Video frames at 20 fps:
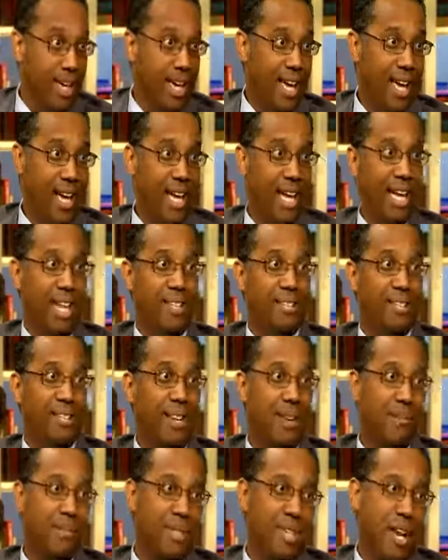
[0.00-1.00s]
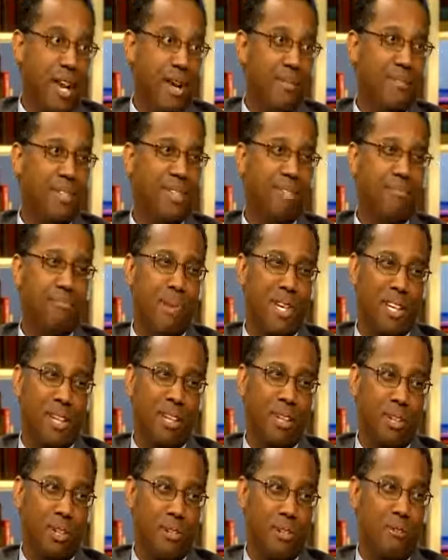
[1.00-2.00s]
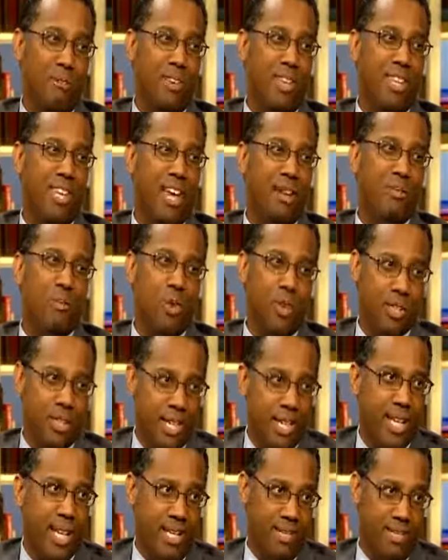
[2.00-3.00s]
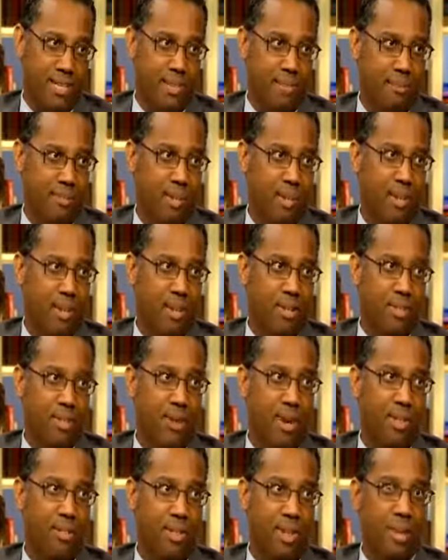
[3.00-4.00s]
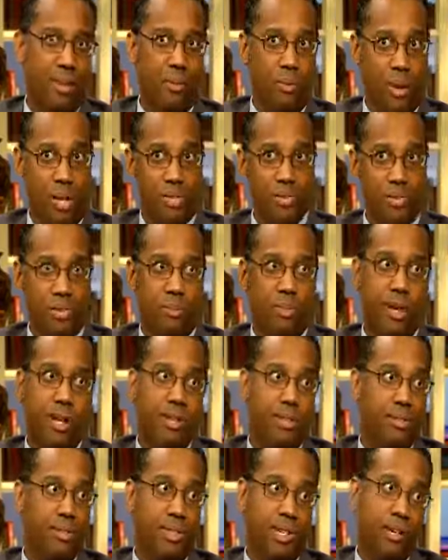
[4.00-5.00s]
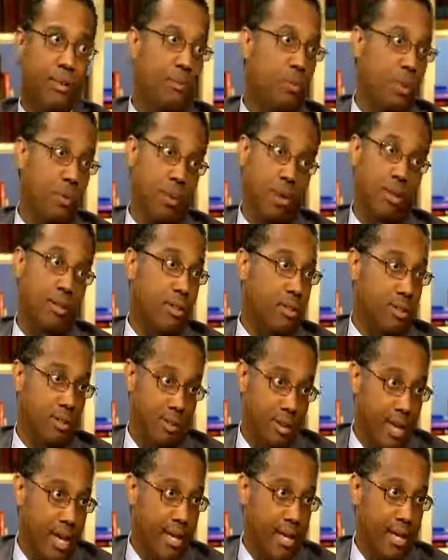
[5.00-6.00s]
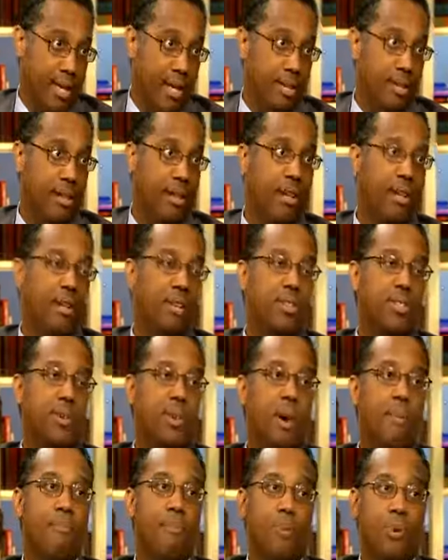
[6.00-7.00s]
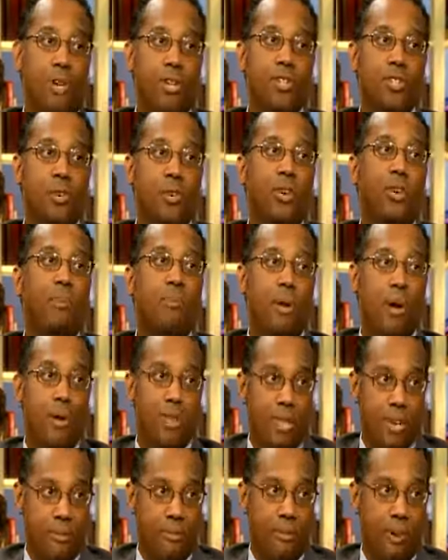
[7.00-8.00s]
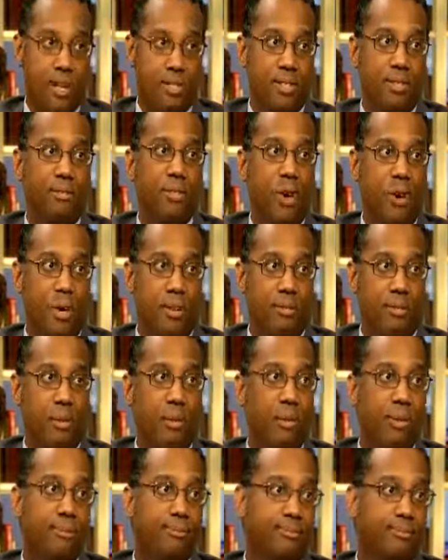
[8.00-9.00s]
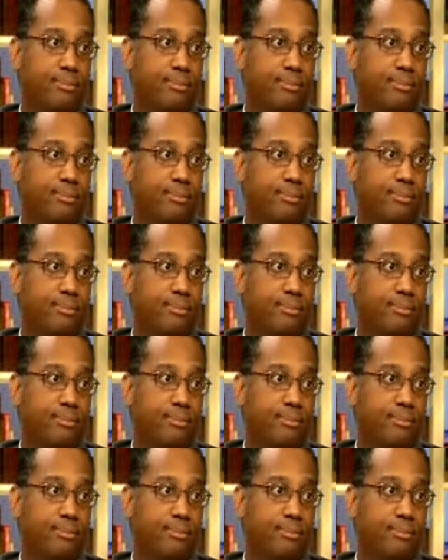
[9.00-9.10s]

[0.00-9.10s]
and at sometimes a bit aloof, and that worked against him. So I think in retrospect, he'll say, we weren't going to do that again. So I'm pretty sure he'll be on the offensive going forward.